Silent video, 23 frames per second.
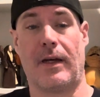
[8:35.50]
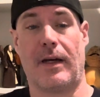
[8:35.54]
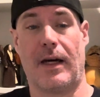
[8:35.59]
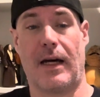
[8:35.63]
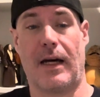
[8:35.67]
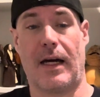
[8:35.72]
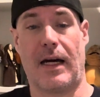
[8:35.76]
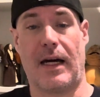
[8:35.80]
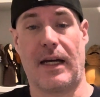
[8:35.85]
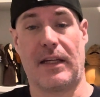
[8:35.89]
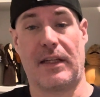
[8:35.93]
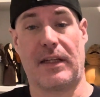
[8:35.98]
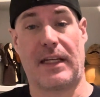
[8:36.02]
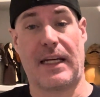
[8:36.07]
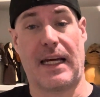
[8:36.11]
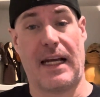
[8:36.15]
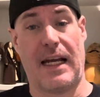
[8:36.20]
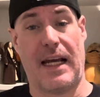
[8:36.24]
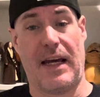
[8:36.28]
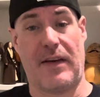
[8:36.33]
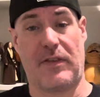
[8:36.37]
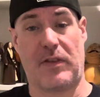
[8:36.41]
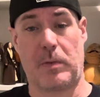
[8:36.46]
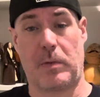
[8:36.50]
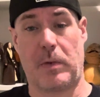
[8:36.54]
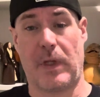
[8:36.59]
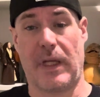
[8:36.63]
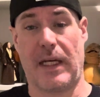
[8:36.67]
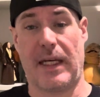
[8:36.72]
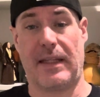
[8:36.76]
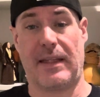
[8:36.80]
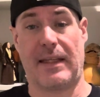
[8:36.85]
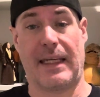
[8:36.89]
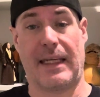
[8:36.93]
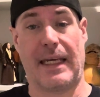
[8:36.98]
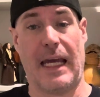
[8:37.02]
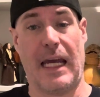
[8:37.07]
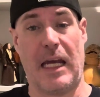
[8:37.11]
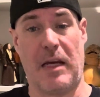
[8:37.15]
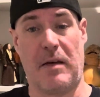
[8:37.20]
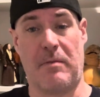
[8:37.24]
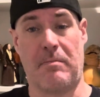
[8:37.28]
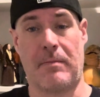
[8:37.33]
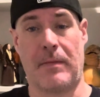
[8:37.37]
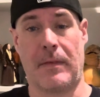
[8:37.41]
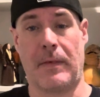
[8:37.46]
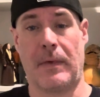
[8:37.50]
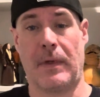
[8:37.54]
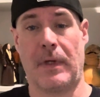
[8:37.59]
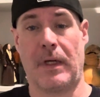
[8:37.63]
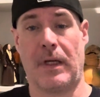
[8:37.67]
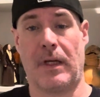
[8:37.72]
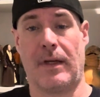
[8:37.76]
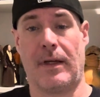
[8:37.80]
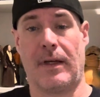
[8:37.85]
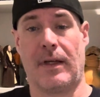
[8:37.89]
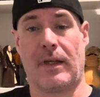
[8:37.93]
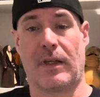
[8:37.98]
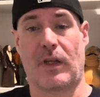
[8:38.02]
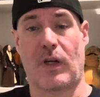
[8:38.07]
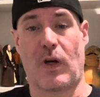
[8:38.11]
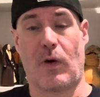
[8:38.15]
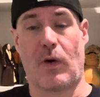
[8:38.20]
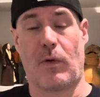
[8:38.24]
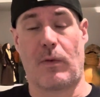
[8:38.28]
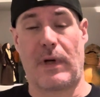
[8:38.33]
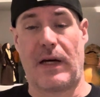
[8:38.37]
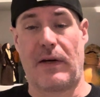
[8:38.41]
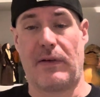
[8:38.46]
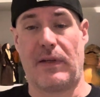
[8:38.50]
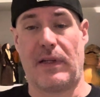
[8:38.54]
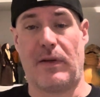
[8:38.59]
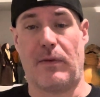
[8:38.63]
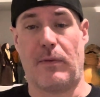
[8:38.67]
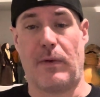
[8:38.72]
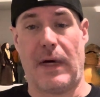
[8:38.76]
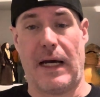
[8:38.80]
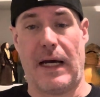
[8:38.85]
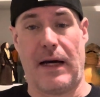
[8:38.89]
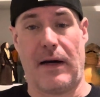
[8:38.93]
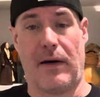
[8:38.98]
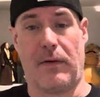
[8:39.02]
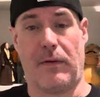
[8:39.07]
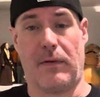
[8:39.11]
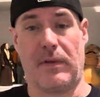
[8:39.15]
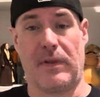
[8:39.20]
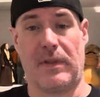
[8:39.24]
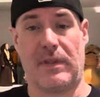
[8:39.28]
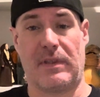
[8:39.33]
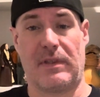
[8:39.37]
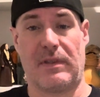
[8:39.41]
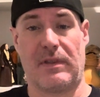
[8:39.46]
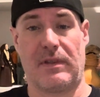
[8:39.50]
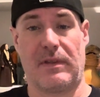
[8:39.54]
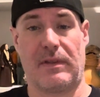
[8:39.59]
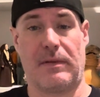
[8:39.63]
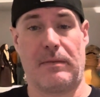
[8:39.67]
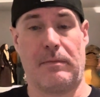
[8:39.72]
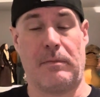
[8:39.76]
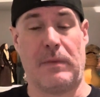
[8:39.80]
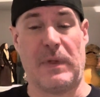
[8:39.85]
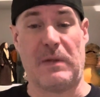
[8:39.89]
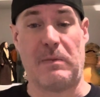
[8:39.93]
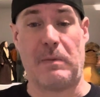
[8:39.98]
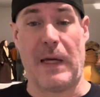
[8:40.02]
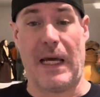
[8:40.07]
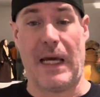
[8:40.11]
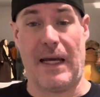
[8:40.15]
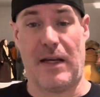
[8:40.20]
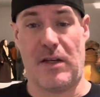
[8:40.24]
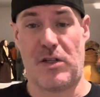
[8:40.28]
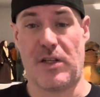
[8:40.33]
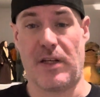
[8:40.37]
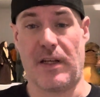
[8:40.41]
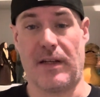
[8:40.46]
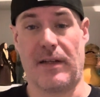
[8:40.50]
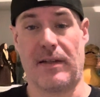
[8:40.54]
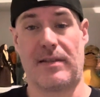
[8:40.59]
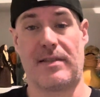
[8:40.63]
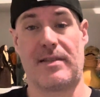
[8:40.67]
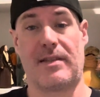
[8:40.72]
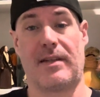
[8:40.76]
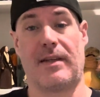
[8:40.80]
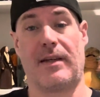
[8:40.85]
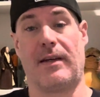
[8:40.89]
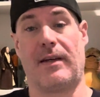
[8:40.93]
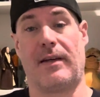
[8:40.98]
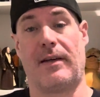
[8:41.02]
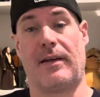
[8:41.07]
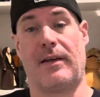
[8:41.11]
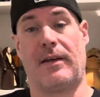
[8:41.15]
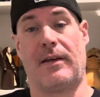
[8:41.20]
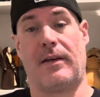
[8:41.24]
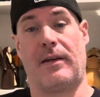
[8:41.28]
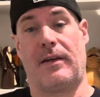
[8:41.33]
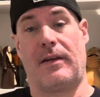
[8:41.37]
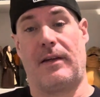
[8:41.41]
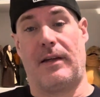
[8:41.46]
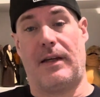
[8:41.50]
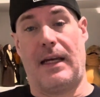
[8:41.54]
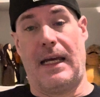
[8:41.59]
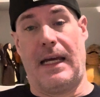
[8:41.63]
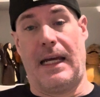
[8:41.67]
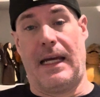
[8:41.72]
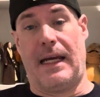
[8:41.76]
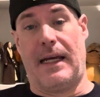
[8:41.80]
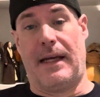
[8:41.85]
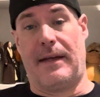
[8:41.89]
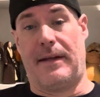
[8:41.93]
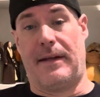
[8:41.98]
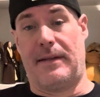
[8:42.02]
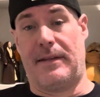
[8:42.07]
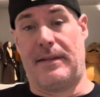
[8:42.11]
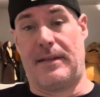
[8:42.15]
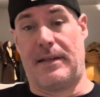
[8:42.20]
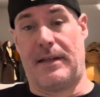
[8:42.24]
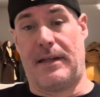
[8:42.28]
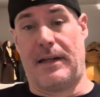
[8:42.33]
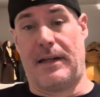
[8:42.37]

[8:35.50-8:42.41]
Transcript: kind of have to play the game, go round and round, be patient, and